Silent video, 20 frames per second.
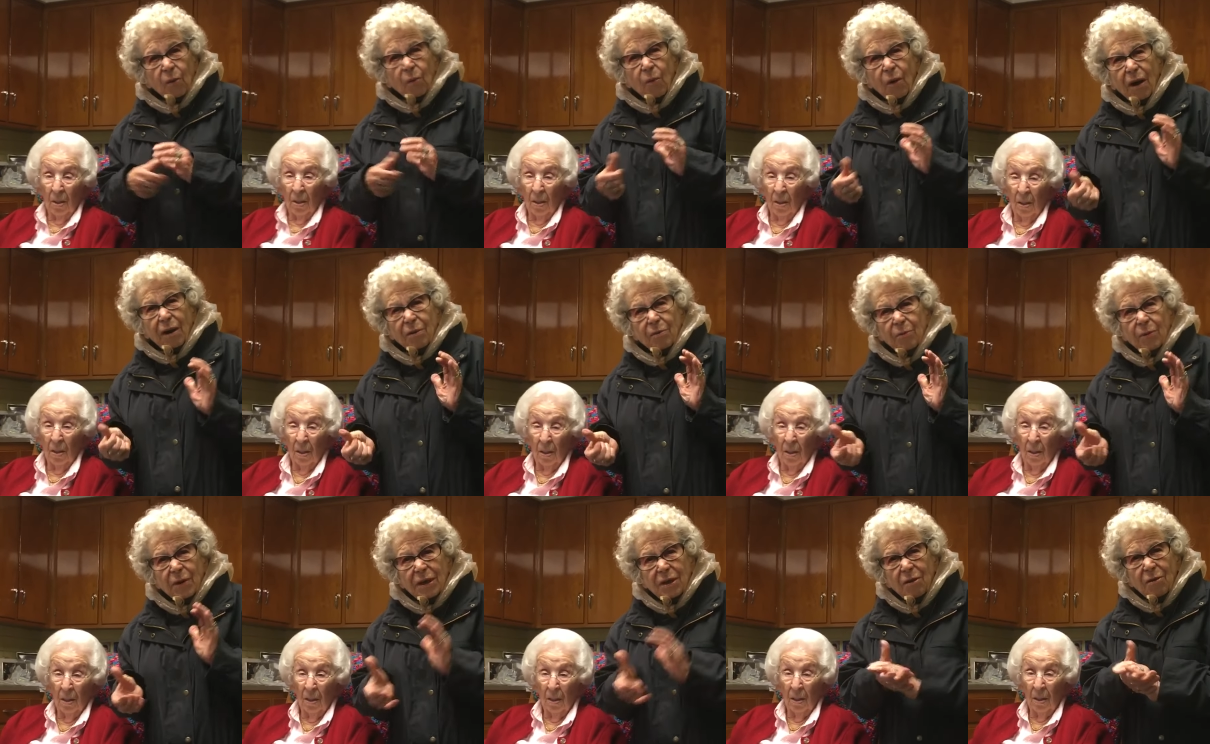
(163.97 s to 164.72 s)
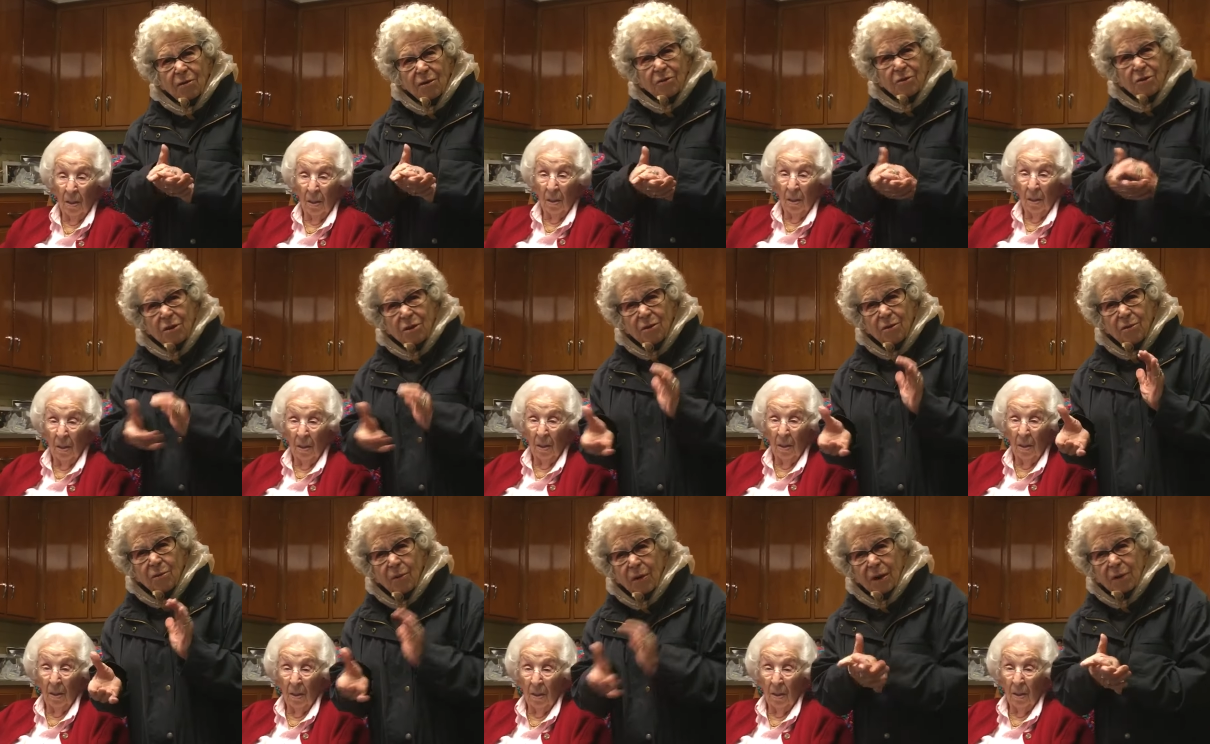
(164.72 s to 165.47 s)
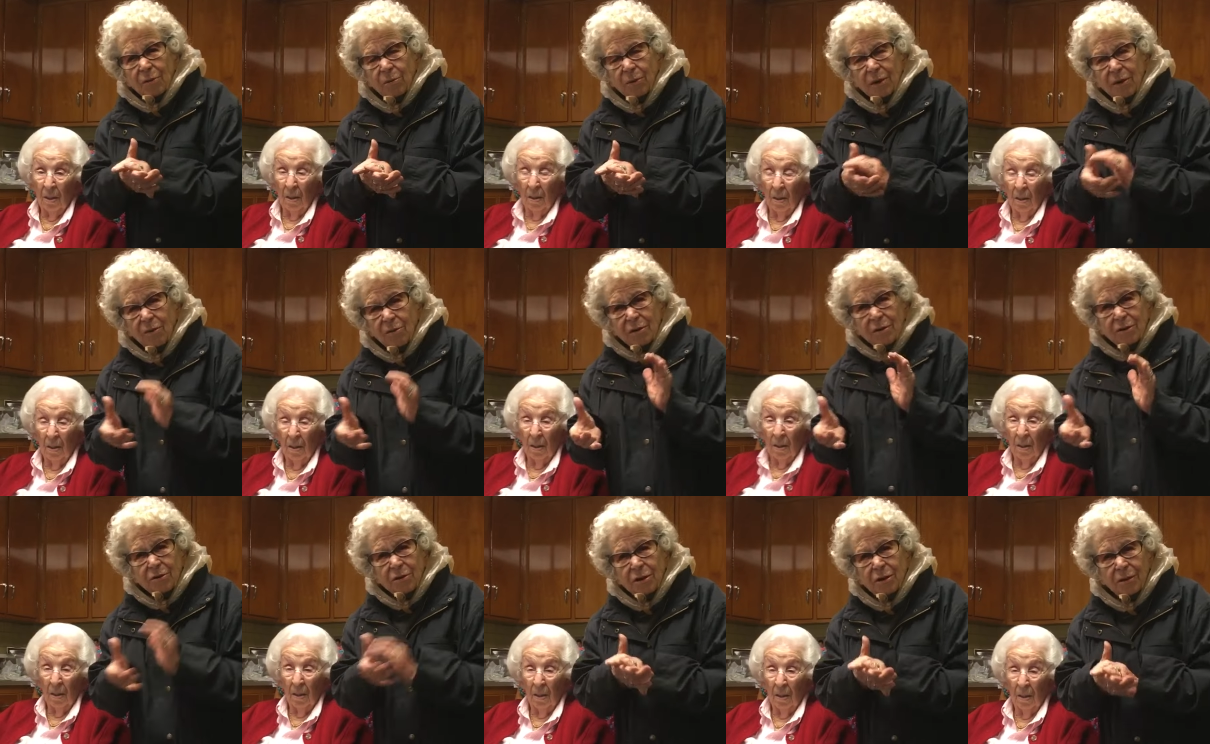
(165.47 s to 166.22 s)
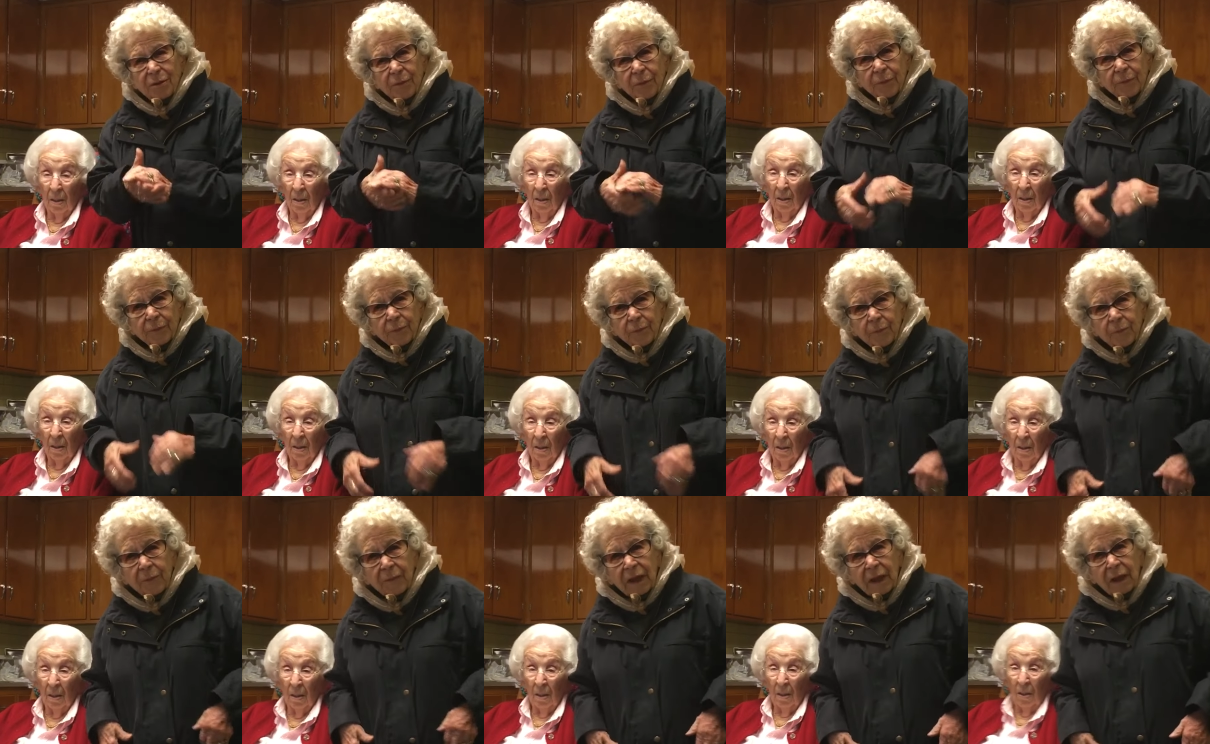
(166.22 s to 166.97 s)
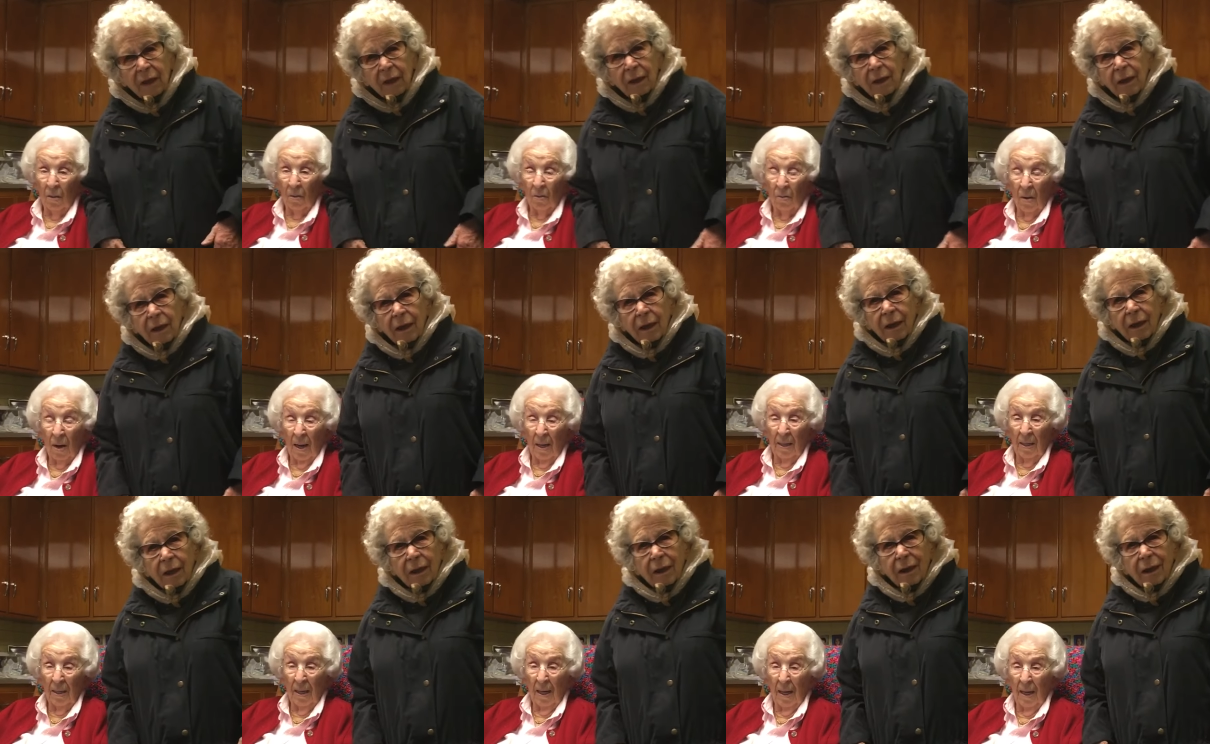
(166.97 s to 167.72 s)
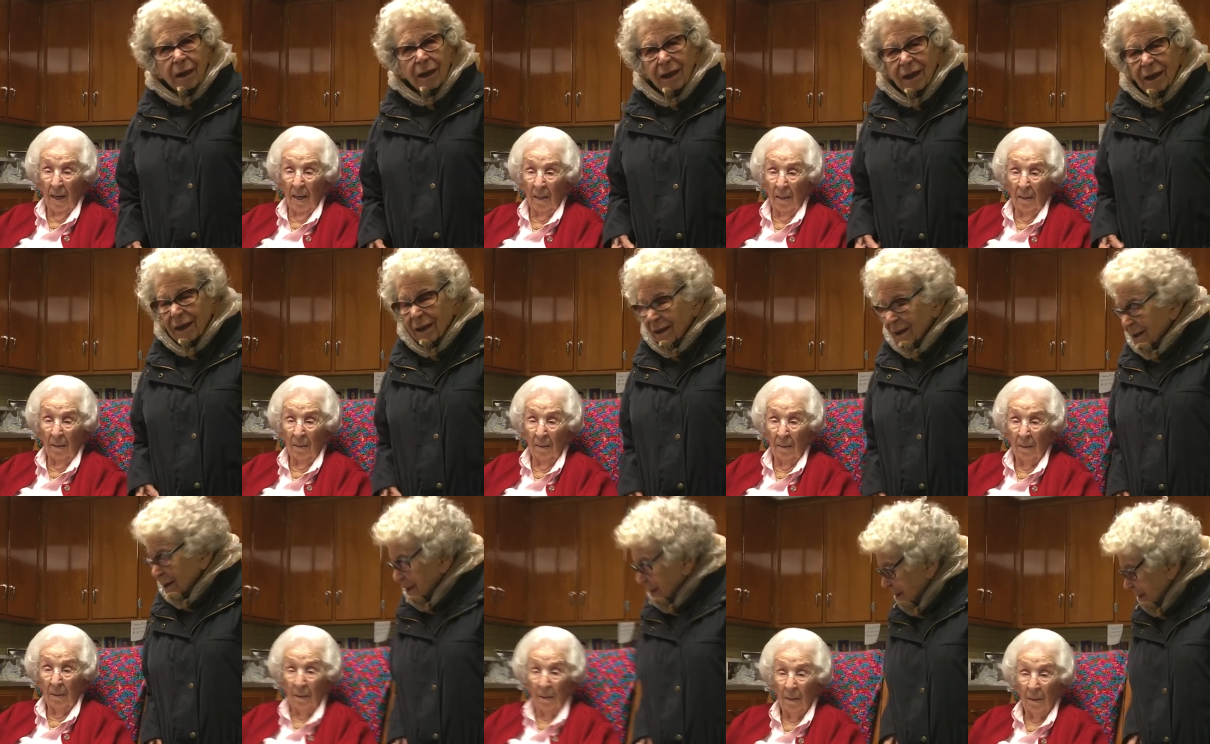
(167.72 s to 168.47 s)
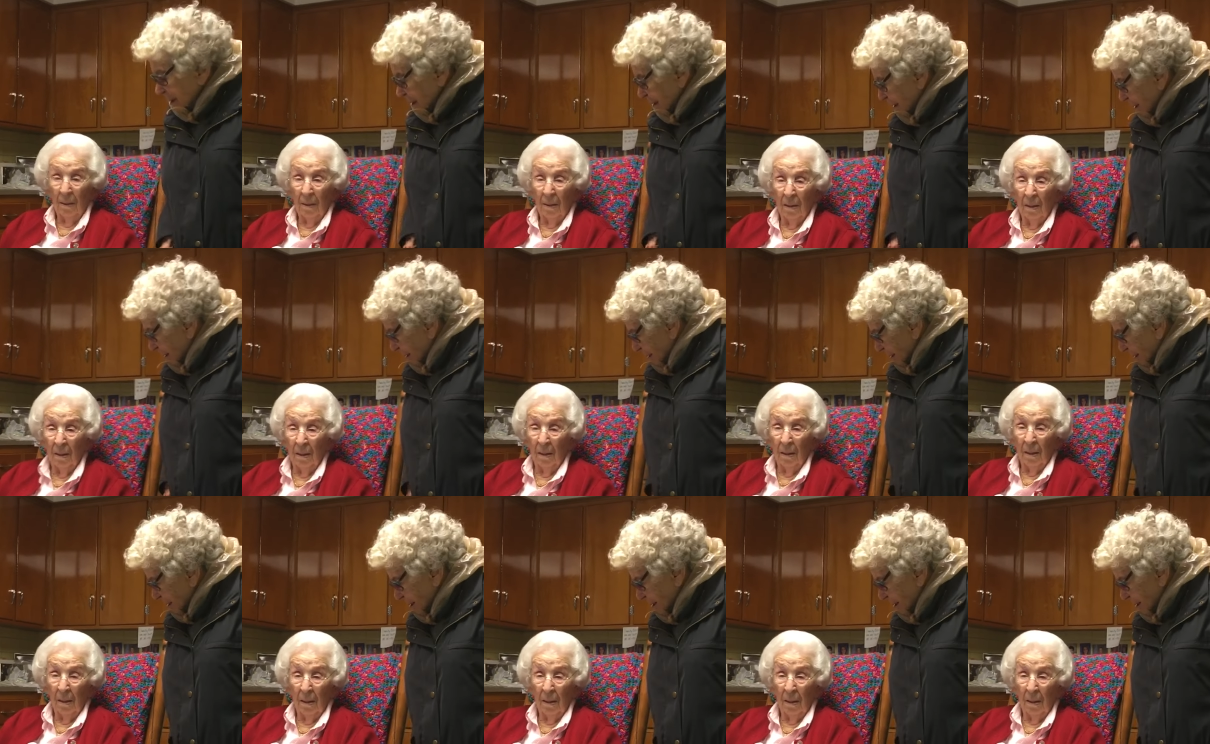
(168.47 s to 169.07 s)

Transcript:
Speaker 1: Well, what are we going to do? What, what time do? do you want to eat?
Speaker 2: Right now.
Speaker 1: Are you hungry?